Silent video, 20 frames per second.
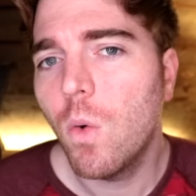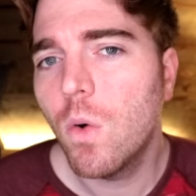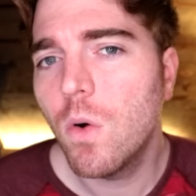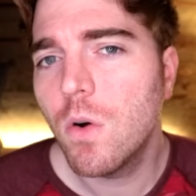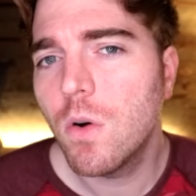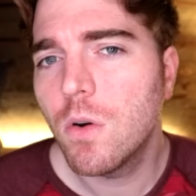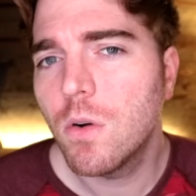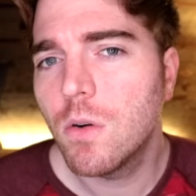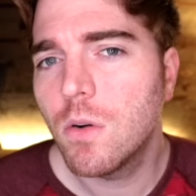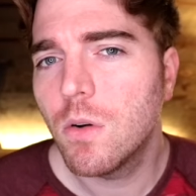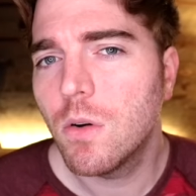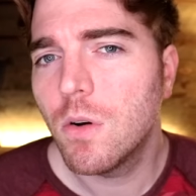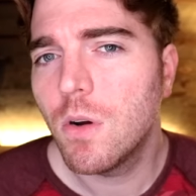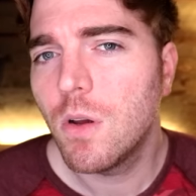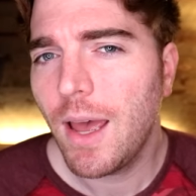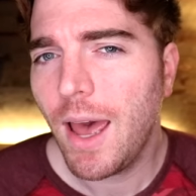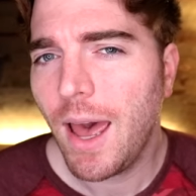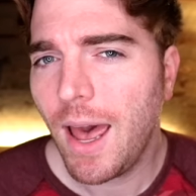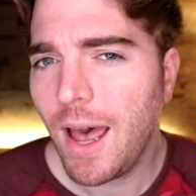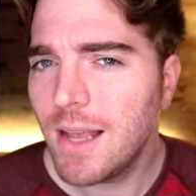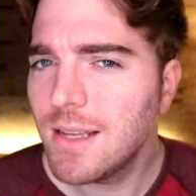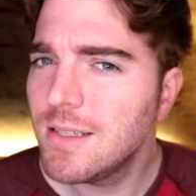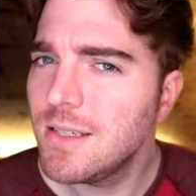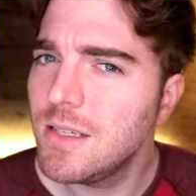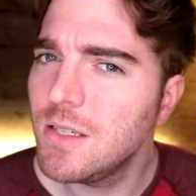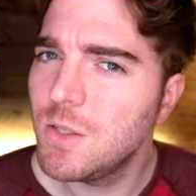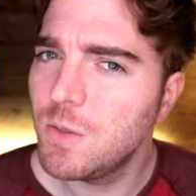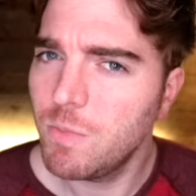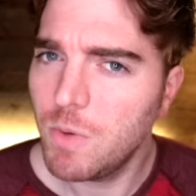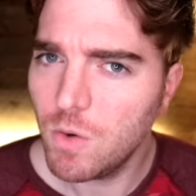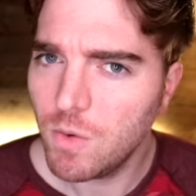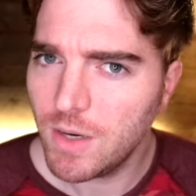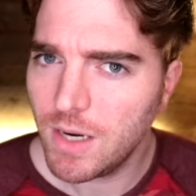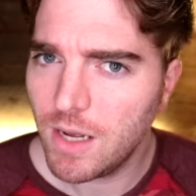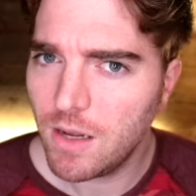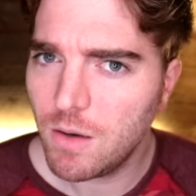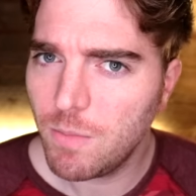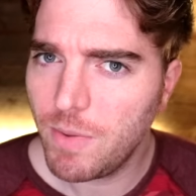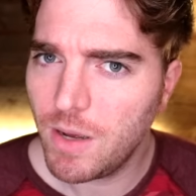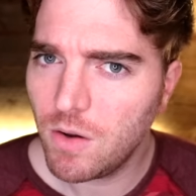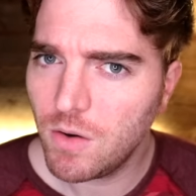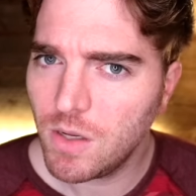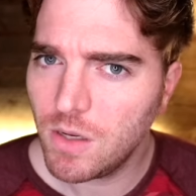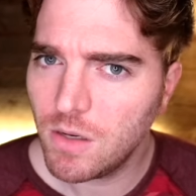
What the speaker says: Or has he spoken out about